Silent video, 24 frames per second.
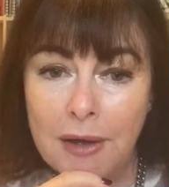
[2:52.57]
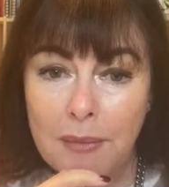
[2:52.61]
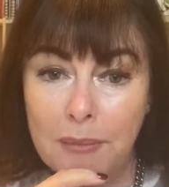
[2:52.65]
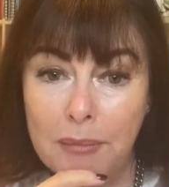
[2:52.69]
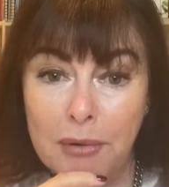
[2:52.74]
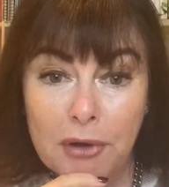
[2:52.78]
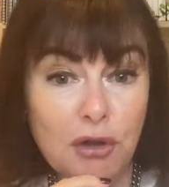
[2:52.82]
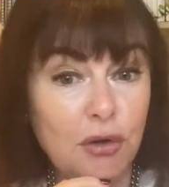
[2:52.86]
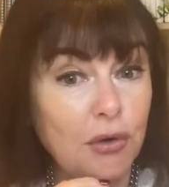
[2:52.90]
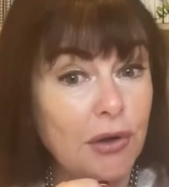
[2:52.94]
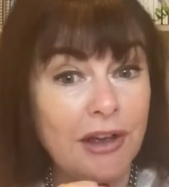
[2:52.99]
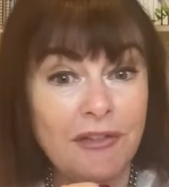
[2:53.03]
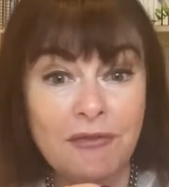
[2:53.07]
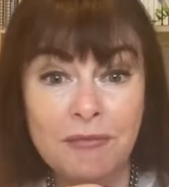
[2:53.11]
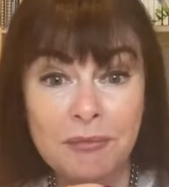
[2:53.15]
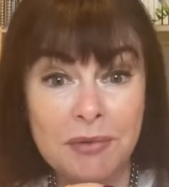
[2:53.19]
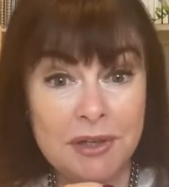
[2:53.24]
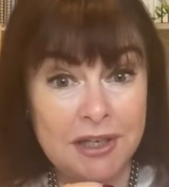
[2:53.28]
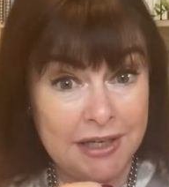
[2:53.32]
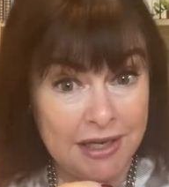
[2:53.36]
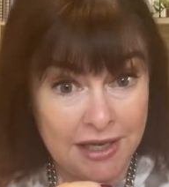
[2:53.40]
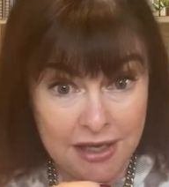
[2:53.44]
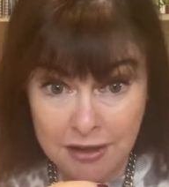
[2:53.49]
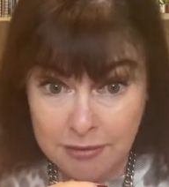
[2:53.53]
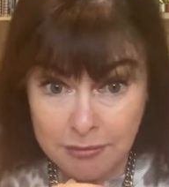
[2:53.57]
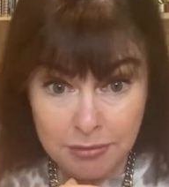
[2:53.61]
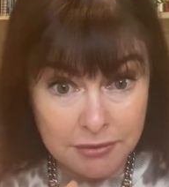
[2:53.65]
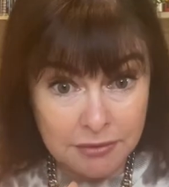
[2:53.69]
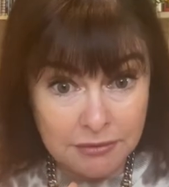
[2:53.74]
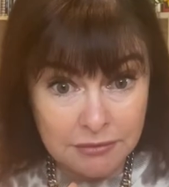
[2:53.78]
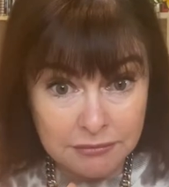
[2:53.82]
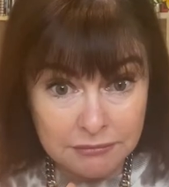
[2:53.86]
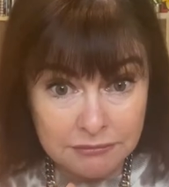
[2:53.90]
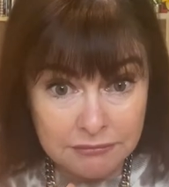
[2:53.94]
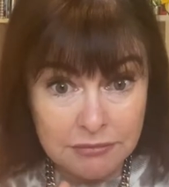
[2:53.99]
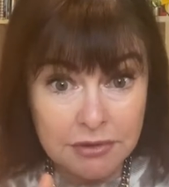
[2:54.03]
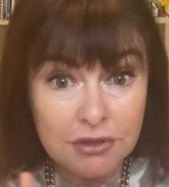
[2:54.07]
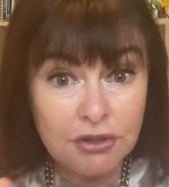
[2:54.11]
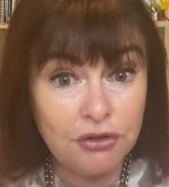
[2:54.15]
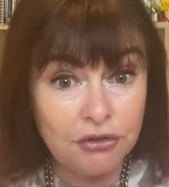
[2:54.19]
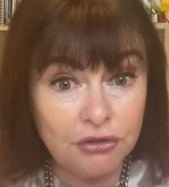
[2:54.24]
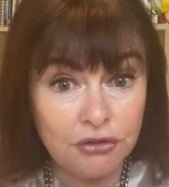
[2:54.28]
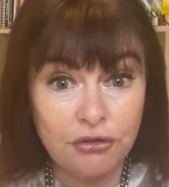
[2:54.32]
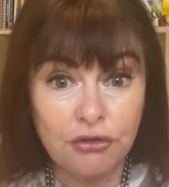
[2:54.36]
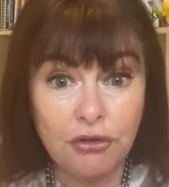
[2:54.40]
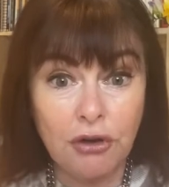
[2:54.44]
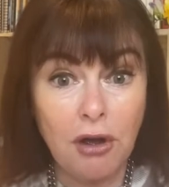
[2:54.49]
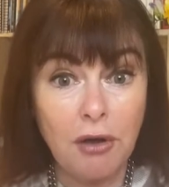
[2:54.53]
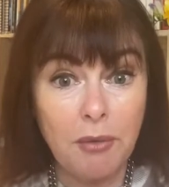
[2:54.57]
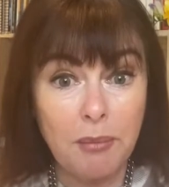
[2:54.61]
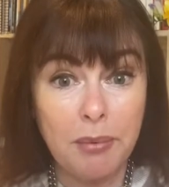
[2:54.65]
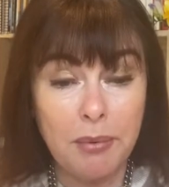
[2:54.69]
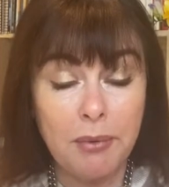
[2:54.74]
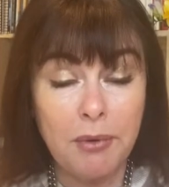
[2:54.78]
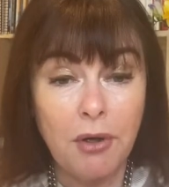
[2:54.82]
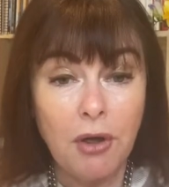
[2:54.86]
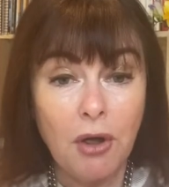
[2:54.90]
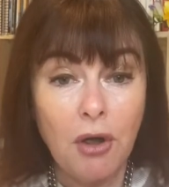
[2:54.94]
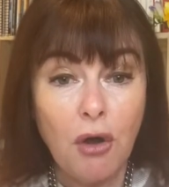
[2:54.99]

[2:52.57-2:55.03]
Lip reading: but you haven't been able to stop,